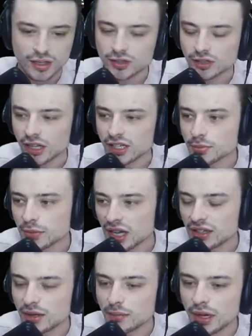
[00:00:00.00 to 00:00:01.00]
Collect some
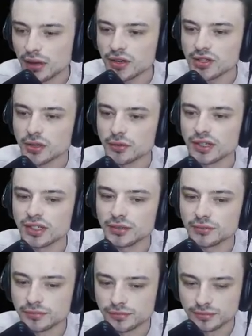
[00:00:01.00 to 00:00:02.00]
goddamn berries already.
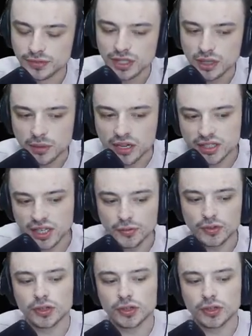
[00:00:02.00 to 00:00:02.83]
Come on, Discovery.